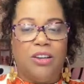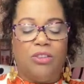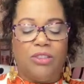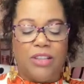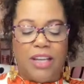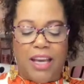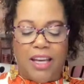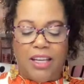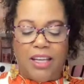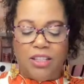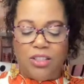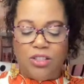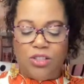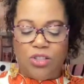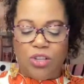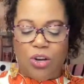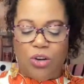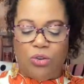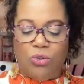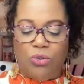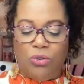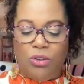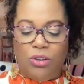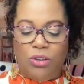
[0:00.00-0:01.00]
Okay,
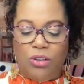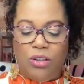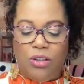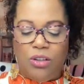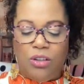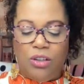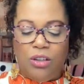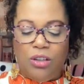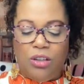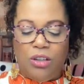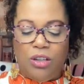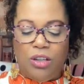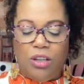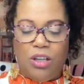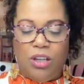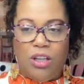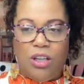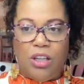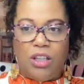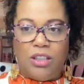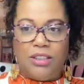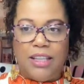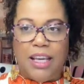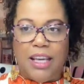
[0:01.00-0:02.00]
so
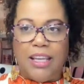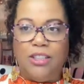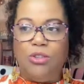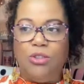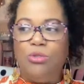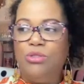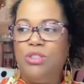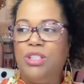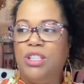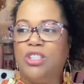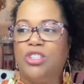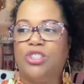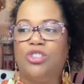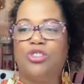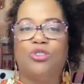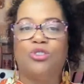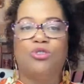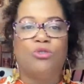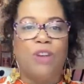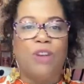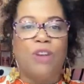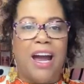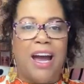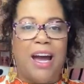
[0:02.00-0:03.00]
can you
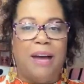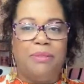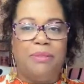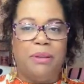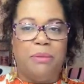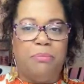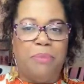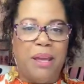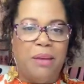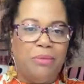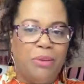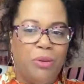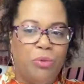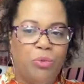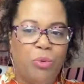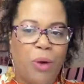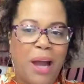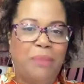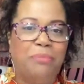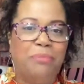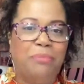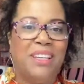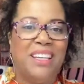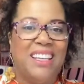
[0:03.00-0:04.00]
describe the baby
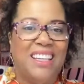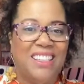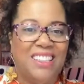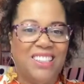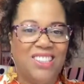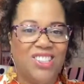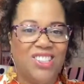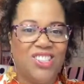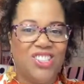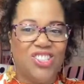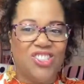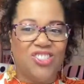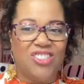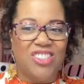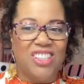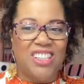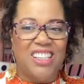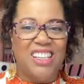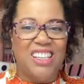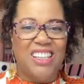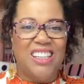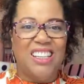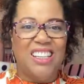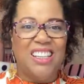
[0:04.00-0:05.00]
wipe
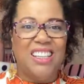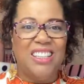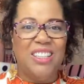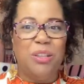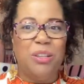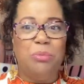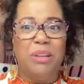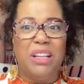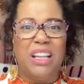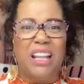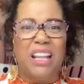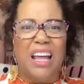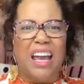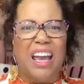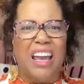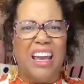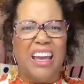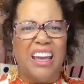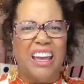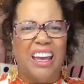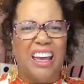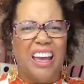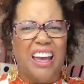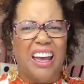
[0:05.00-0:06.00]
industry? You be
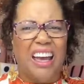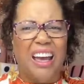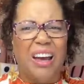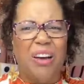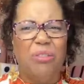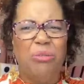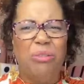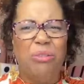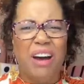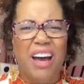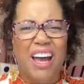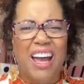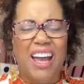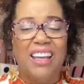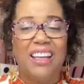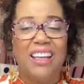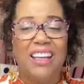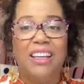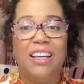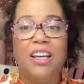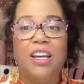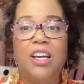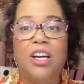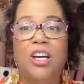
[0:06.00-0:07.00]
like, what?
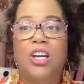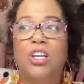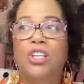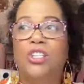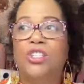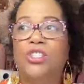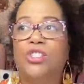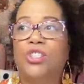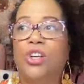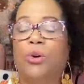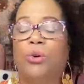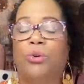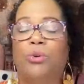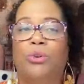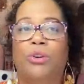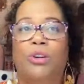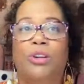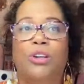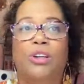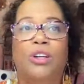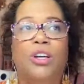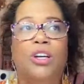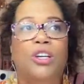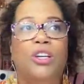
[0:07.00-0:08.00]
So
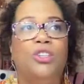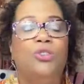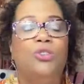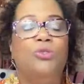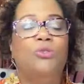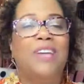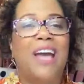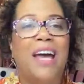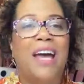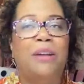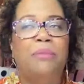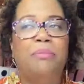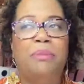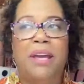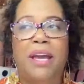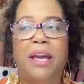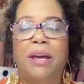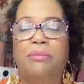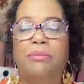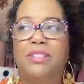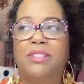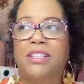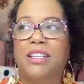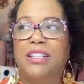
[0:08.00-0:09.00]
you got to be
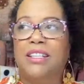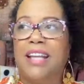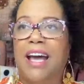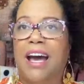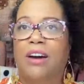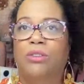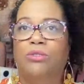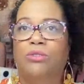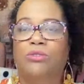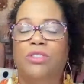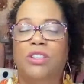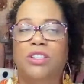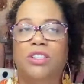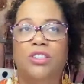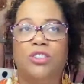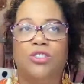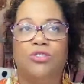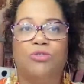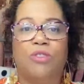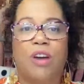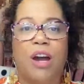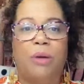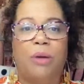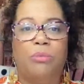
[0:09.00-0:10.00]
able to not only
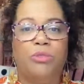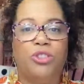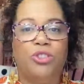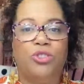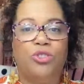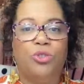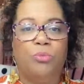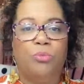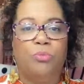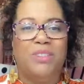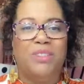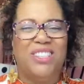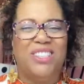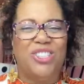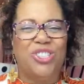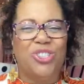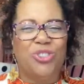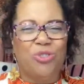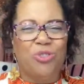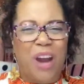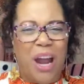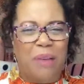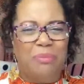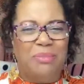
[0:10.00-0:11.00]
describe what you do, but
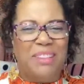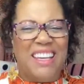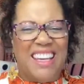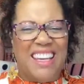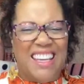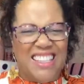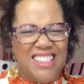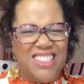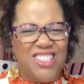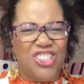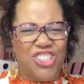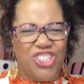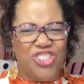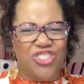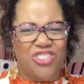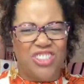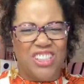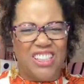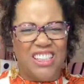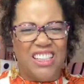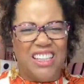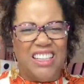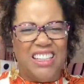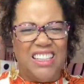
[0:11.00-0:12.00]
describe the
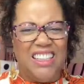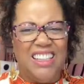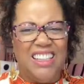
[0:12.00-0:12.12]
industry.